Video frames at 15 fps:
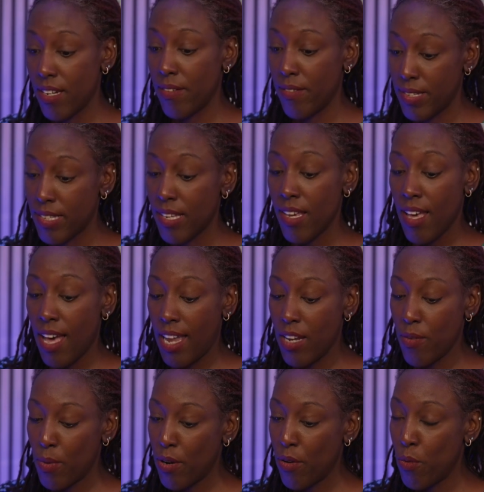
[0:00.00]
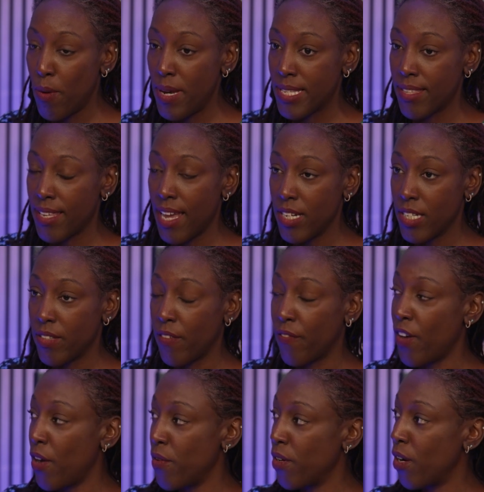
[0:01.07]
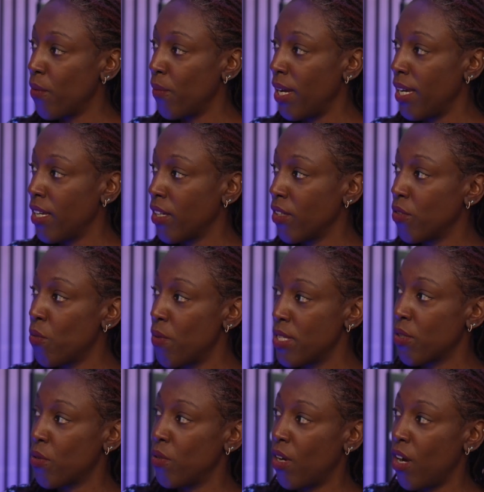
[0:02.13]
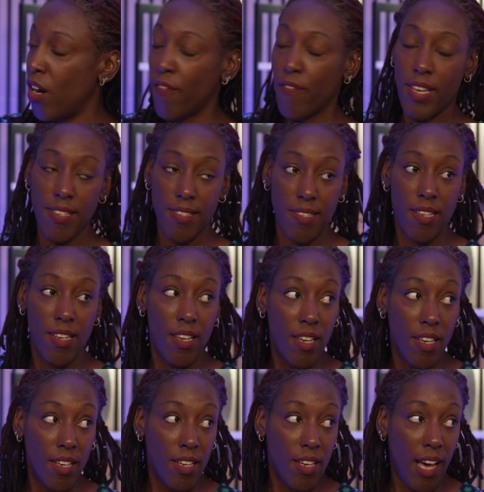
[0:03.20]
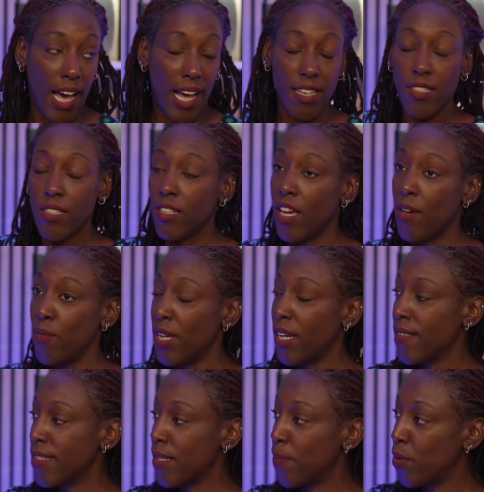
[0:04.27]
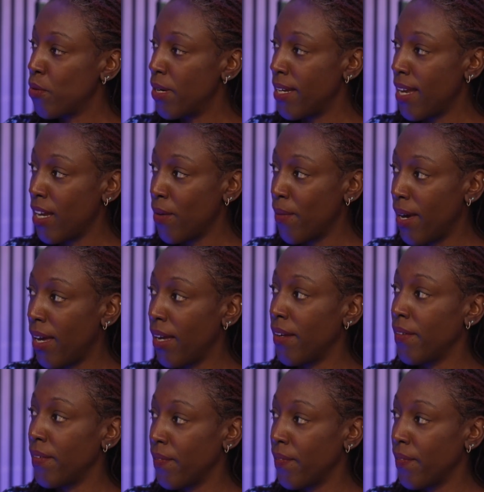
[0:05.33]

You know, and we're always at the end of the phone, aren't we? You can always call our office, and we can support in any way.